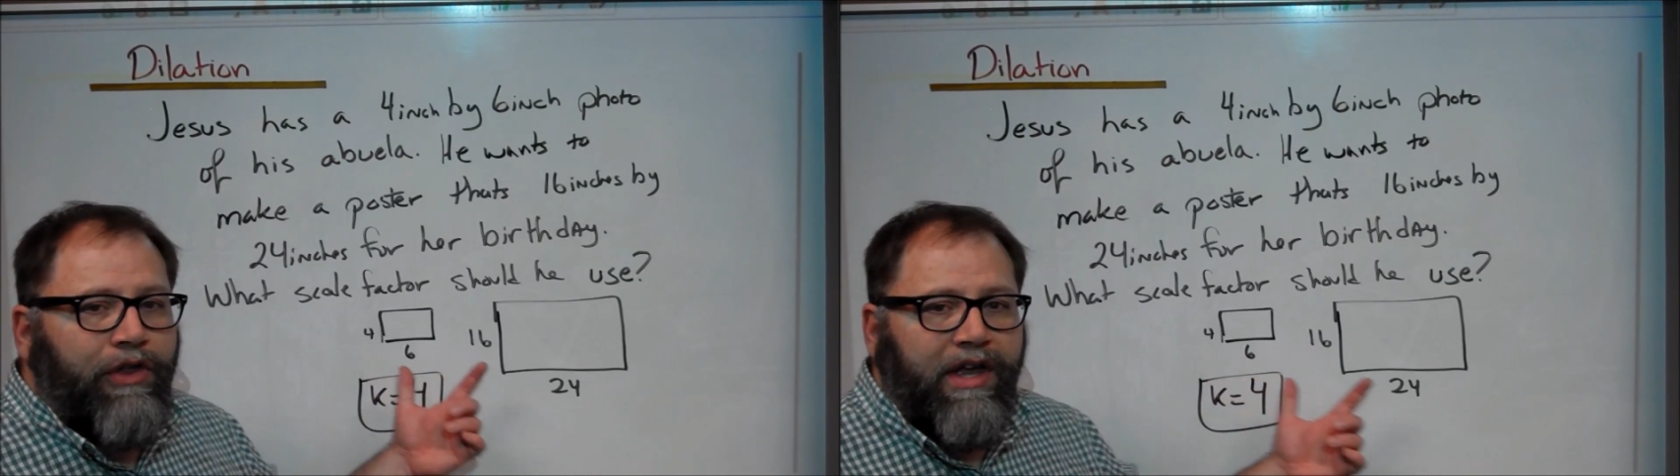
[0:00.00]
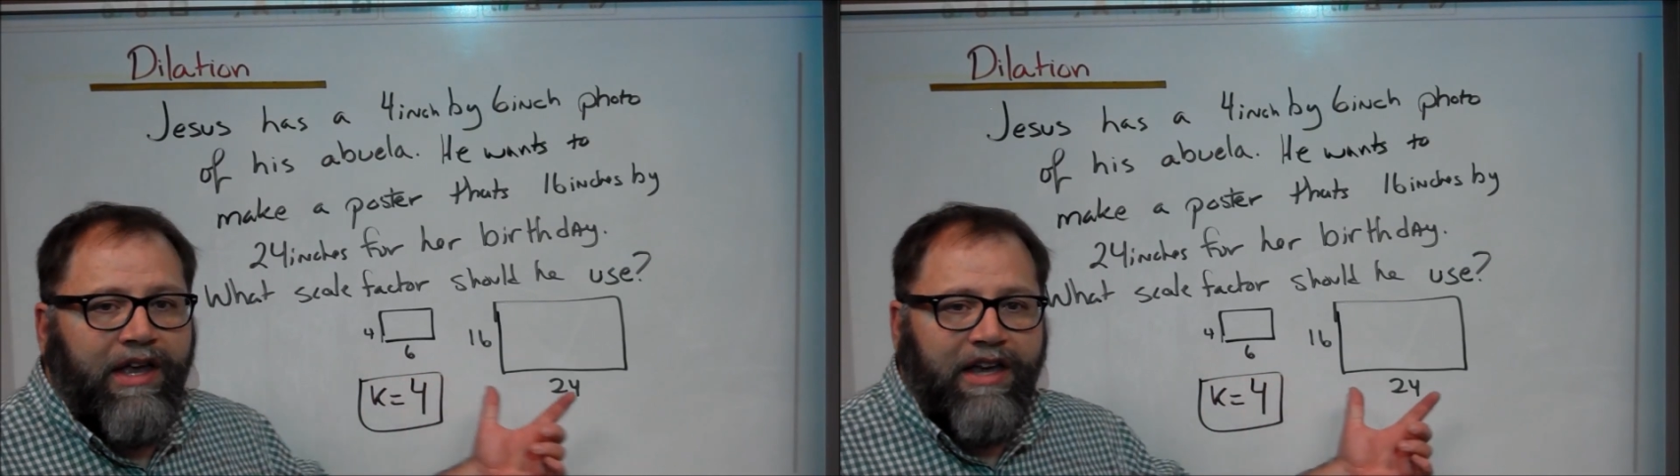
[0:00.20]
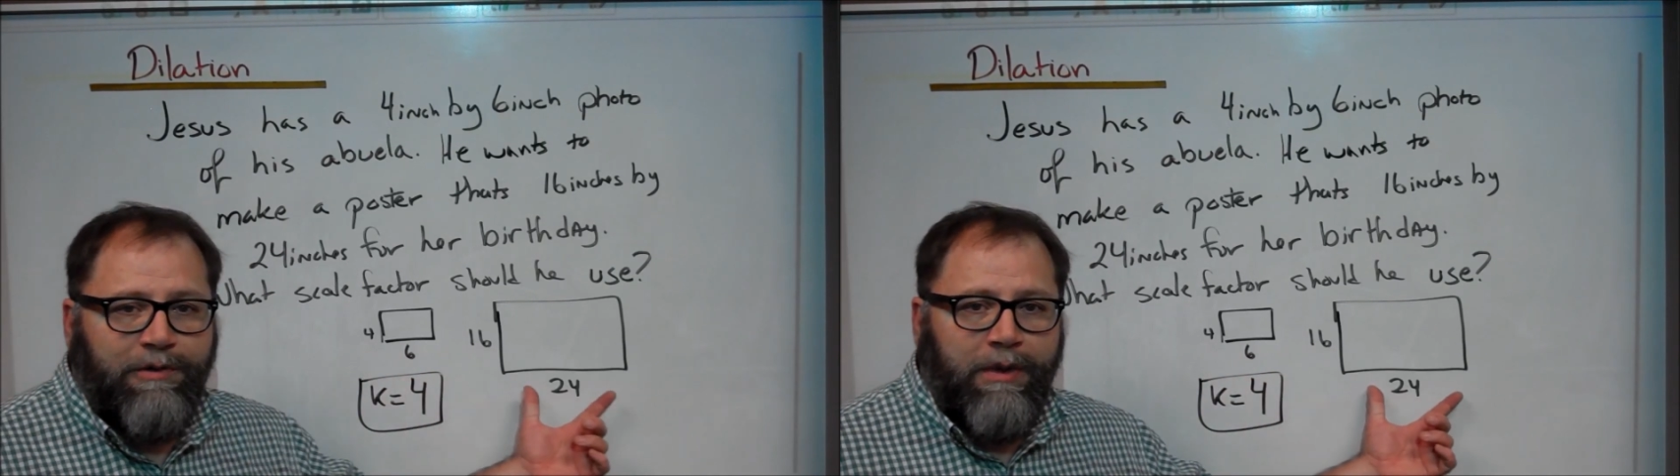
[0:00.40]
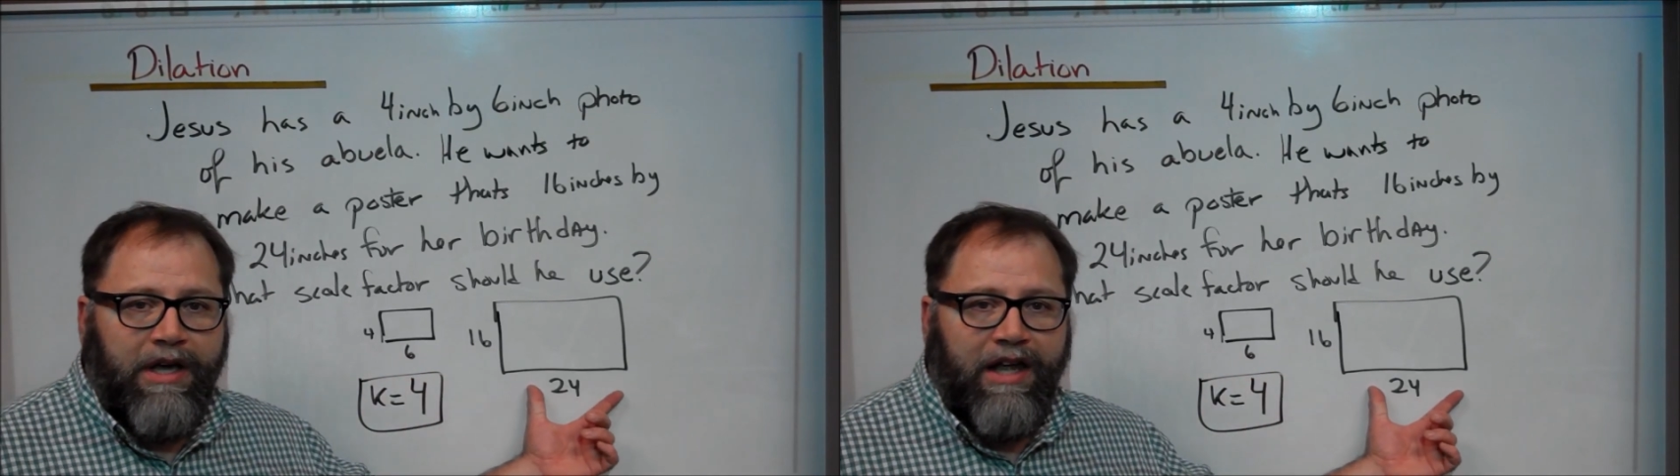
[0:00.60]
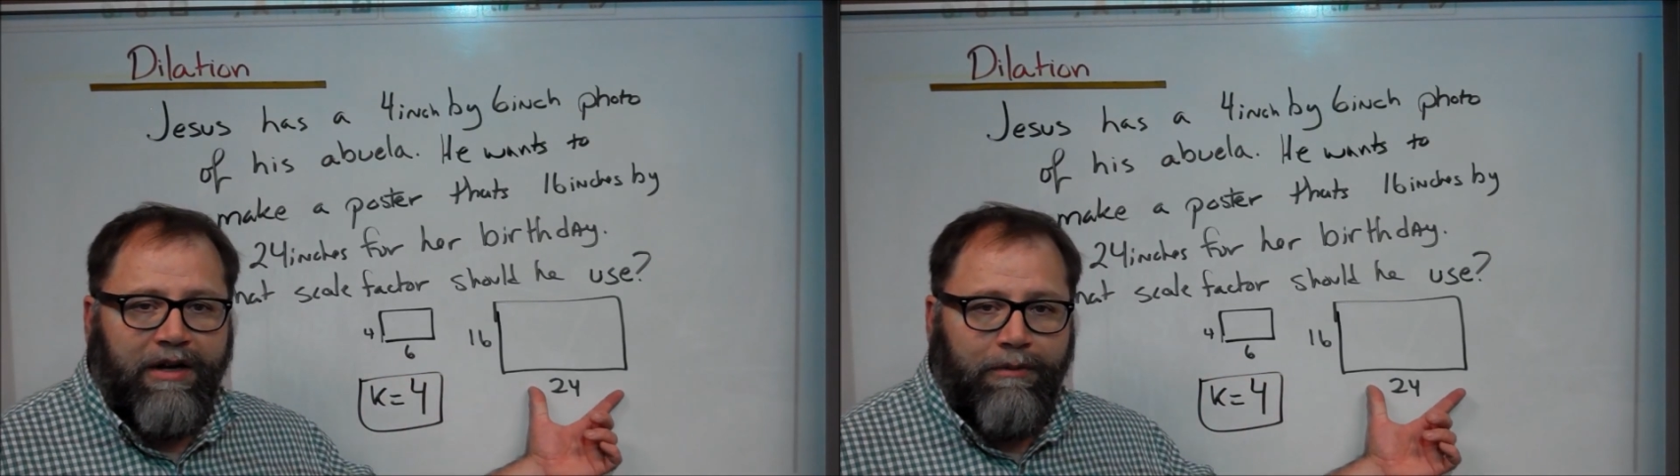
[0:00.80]
thing has
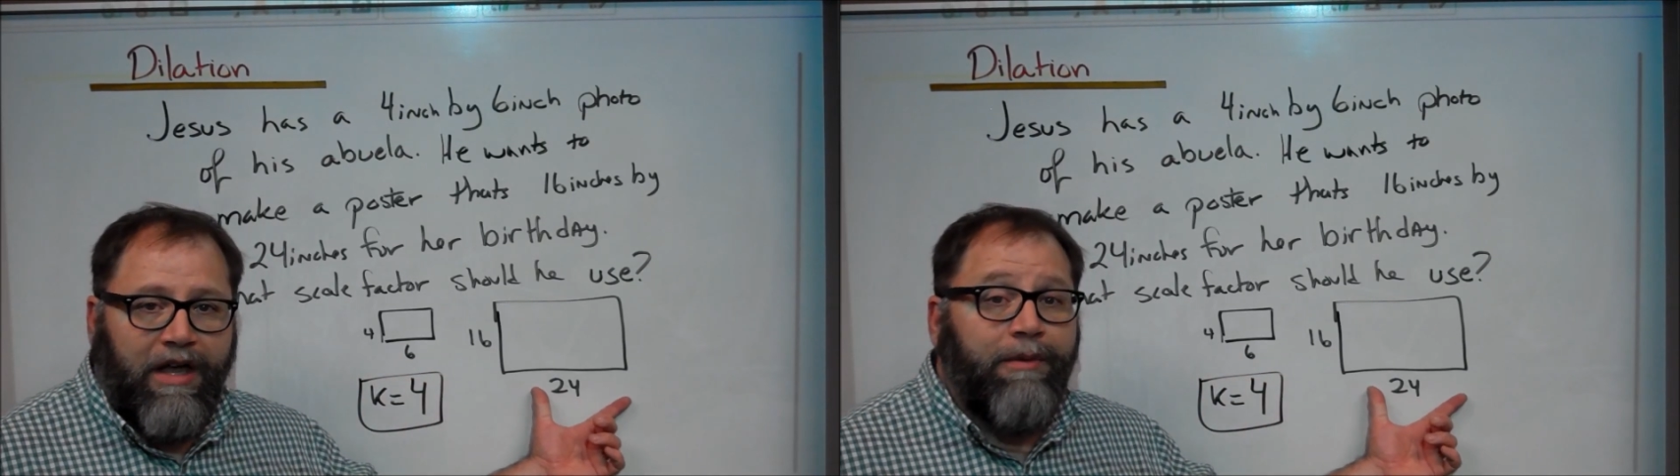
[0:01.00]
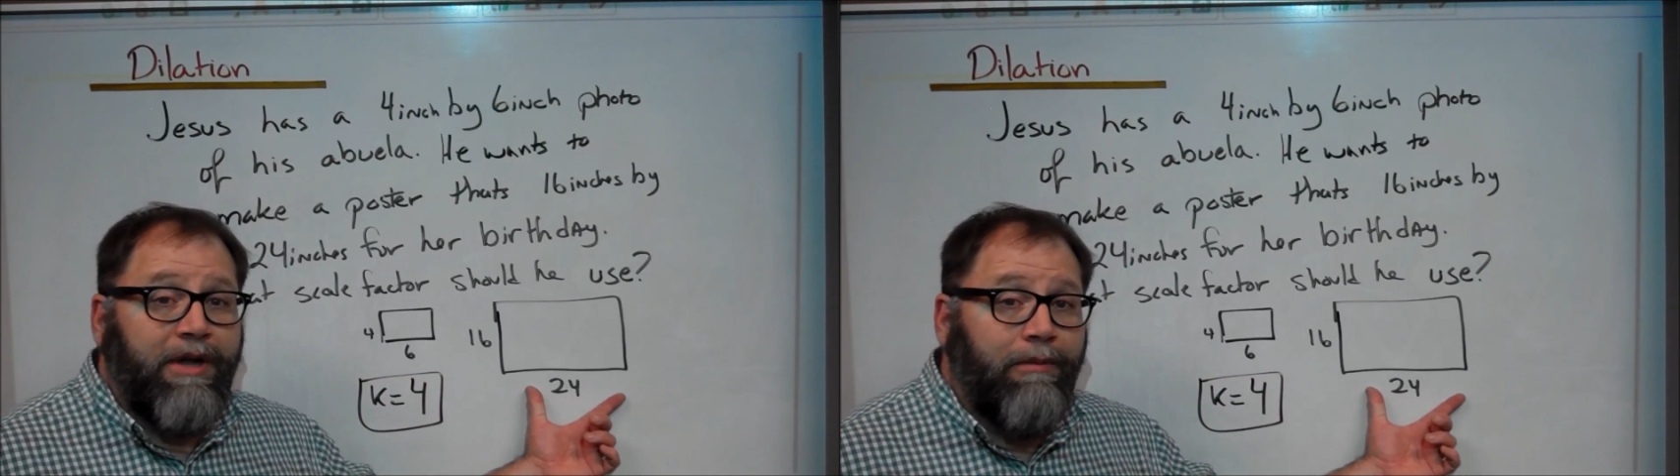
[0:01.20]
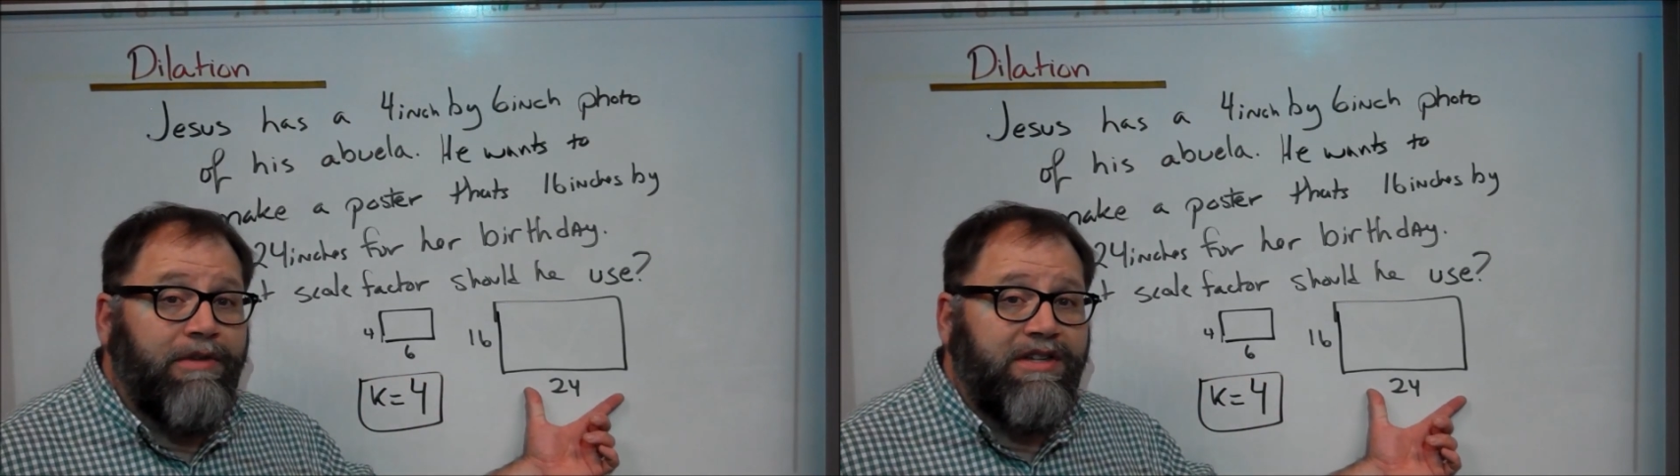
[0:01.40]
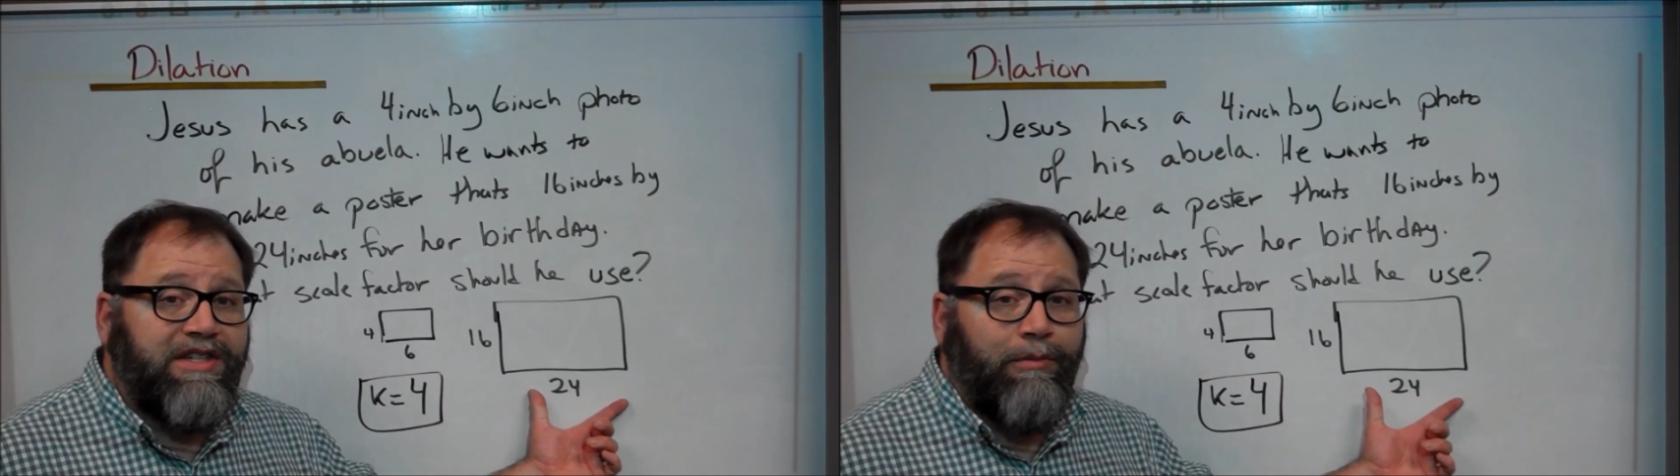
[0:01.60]
got to become this